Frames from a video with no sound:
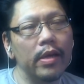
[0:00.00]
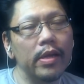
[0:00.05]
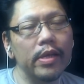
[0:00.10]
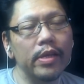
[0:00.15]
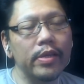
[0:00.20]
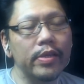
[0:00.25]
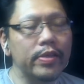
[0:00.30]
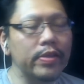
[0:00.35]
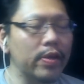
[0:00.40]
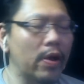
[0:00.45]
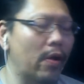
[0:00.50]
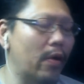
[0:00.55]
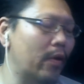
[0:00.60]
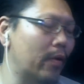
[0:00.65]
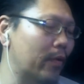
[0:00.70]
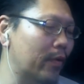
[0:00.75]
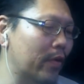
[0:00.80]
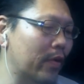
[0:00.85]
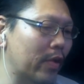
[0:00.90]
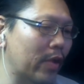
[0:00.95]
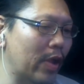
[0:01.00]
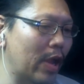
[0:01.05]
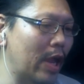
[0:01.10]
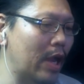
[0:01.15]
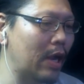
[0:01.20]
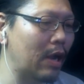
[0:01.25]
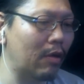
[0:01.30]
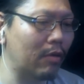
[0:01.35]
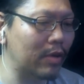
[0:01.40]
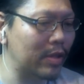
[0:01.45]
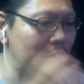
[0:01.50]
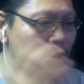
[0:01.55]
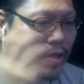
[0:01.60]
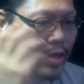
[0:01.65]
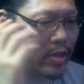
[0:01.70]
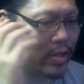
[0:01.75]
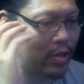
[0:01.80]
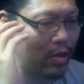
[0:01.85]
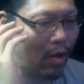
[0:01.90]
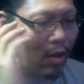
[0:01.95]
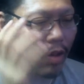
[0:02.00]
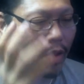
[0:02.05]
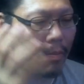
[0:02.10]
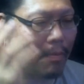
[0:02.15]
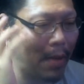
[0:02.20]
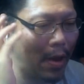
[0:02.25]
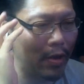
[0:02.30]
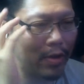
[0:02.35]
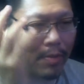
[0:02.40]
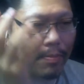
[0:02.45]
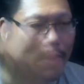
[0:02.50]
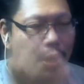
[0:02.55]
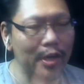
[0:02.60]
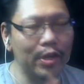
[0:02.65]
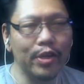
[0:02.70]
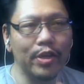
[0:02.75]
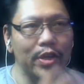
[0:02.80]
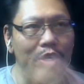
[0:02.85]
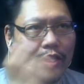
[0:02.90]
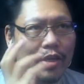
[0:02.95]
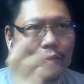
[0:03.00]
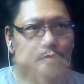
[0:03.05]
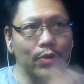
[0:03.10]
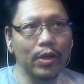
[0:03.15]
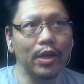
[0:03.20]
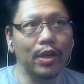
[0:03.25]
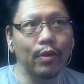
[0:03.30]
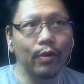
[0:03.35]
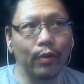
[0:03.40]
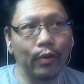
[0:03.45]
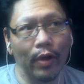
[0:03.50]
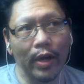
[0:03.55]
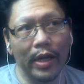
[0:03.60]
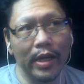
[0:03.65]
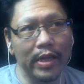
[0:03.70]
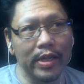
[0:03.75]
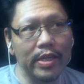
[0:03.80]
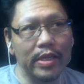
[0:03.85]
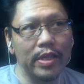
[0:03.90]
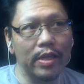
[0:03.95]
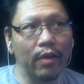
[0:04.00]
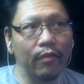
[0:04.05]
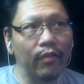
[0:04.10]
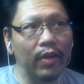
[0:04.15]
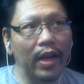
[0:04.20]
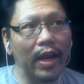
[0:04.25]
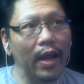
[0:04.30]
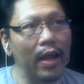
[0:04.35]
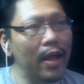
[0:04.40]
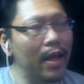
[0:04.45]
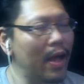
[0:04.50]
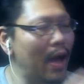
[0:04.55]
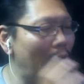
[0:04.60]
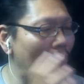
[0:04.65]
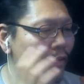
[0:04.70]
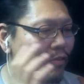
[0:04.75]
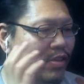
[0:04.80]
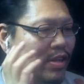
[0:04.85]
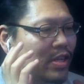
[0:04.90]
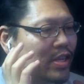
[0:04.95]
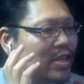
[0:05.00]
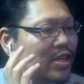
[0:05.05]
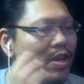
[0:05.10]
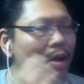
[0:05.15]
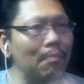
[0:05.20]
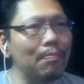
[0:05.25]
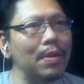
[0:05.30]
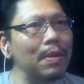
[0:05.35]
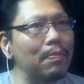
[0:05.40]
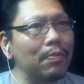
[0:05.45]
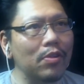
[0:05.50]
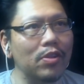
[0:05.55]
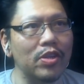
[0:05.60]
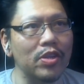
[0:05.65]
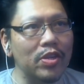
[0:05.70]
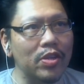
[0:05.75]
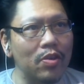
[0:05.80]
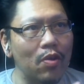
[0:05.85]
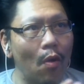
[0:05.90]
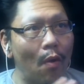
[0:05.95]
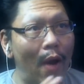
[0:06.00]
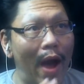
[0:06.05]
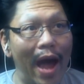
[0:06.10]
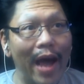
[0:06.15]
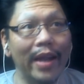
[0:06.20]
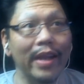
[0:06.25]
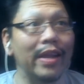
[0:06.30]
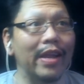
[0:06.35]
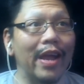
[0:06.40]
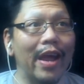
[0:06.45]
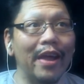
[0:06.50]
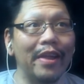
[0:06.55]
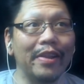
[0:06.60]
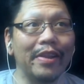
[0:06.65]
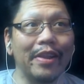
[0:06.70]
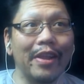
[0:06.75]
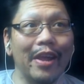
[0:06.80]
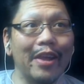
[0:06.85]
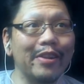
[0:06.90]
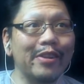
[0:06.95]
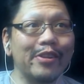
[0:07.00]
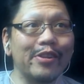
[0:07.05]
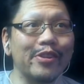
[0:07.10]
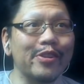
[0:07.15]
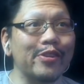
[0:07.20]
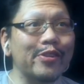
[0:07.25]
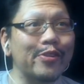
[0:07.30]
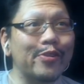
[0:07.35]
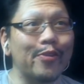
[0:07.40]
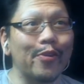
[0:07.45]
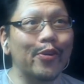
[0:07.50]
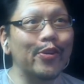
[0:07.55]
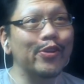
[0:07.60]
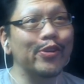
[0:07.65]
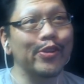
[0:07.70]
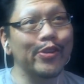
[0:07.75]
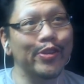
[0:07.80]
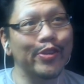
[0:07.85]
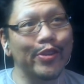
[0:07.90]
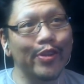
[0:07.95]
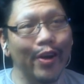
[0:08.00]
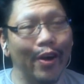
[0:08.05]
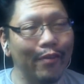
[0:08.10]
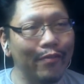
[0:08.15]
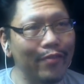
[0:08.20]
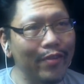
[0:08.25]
So, it's all about your imagination, what you can create and stuff. And I've seen some people just go at it, and it's just gorgeous stuff,